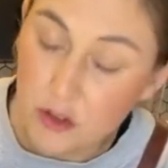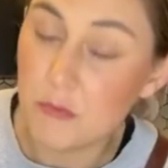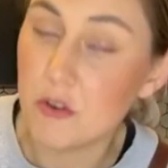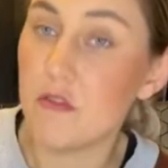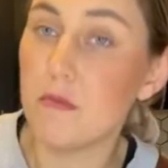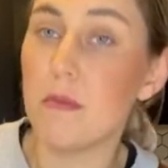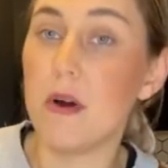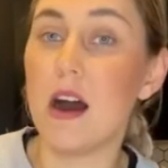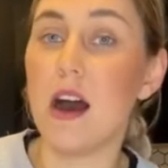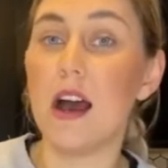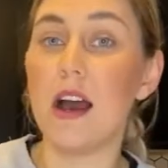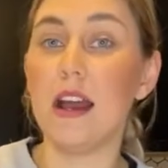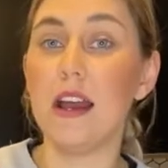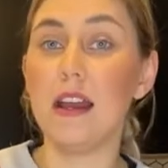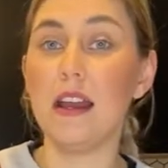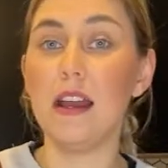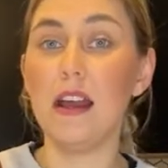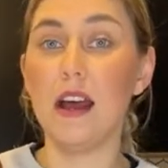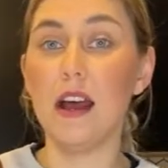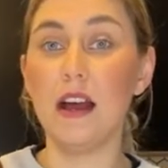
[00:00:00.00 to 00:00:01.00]
of
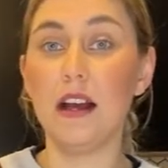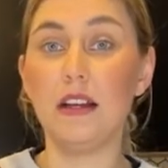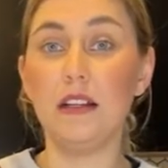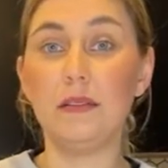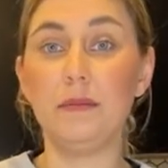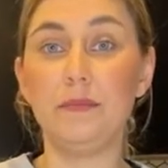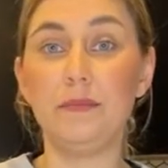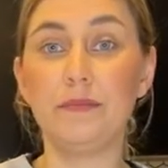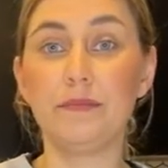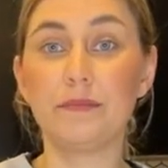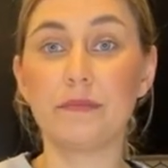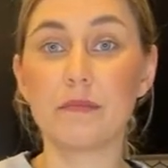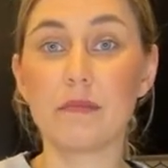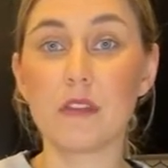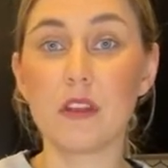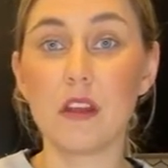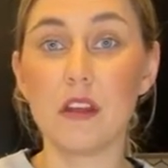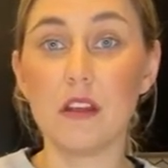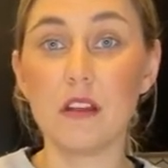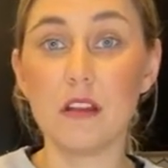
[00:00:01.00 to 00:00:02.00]
my
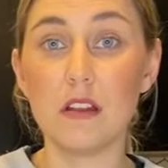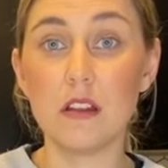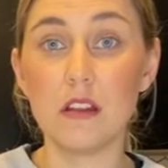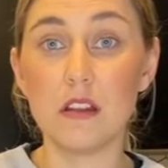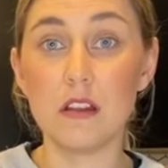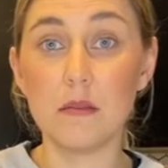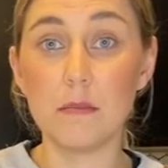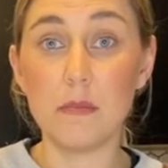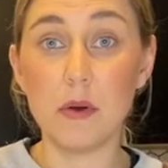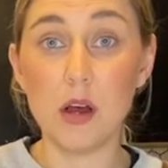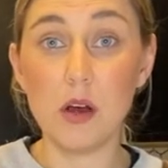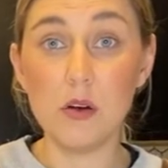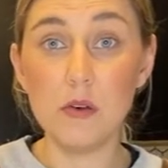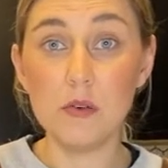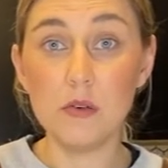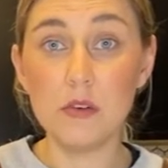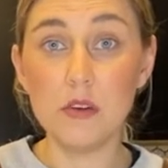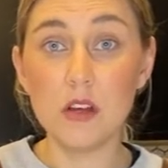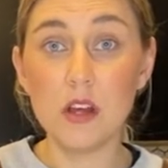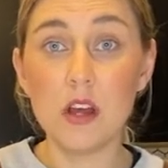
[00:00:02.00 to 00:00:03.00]

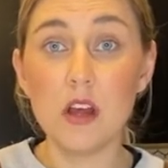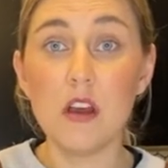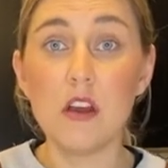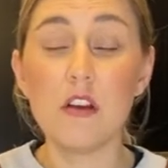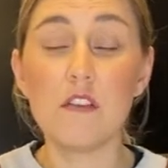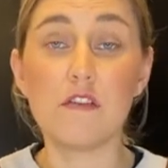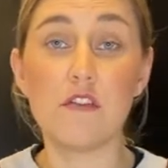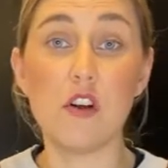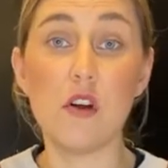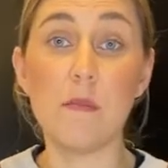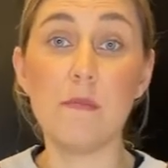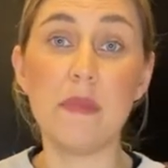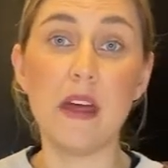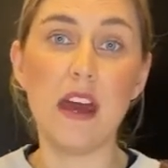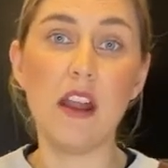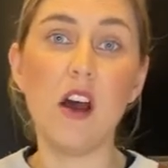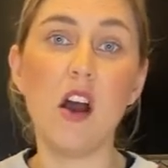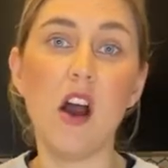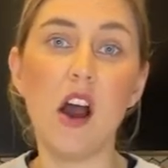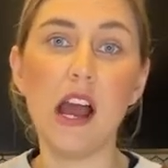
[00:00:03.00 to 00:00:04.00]
bowl from
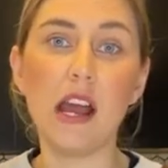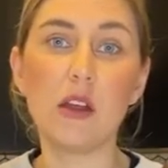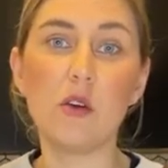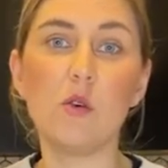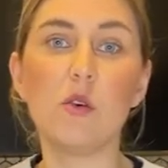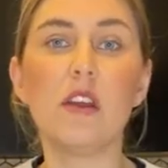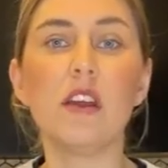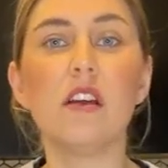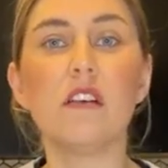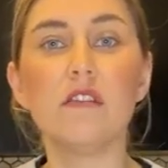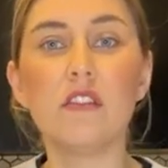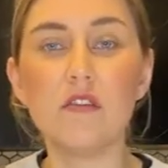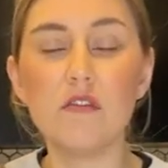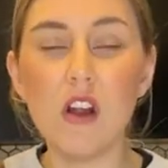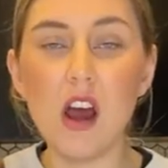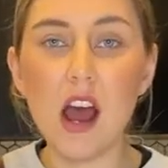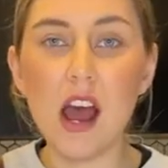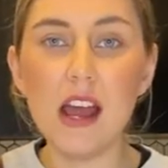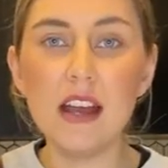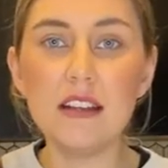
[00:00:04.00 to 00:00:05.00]
that high cooking of the
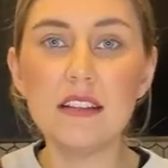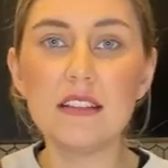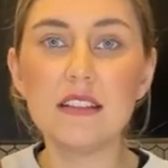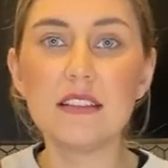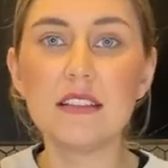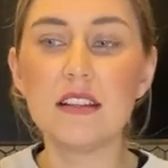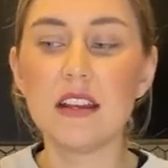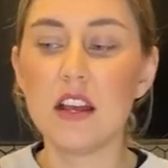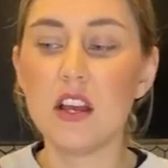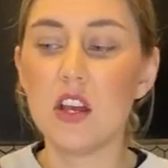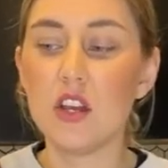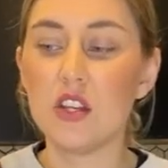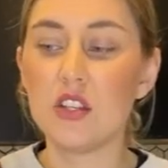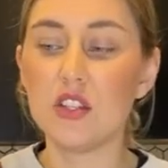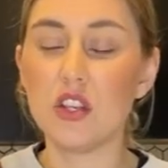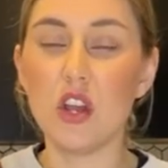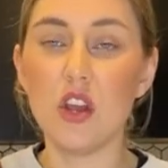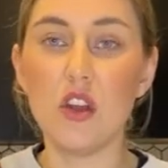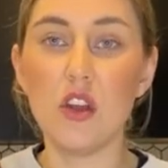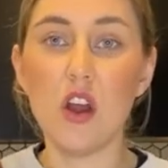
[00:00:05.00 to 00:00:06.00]
rice.
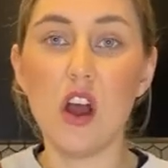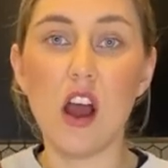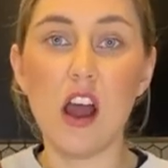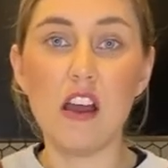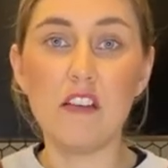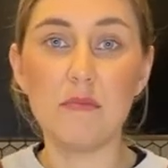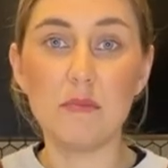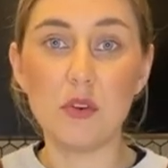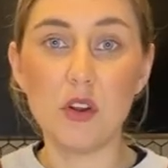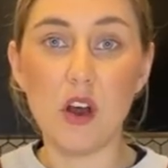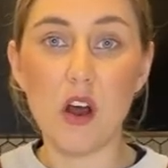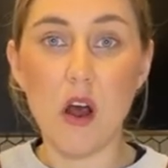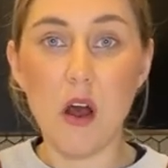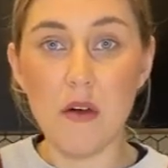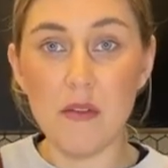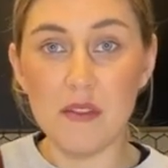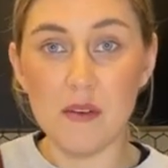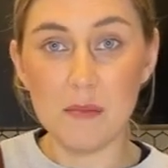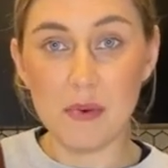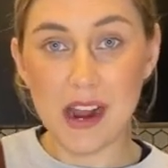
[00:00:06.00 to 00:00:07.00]
So I've put it
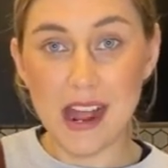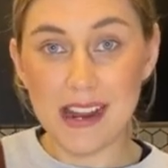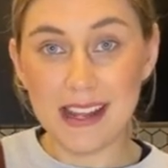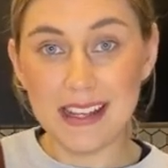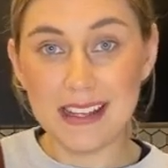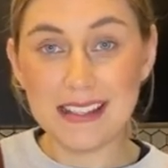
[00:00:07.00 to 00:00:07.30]
on the browning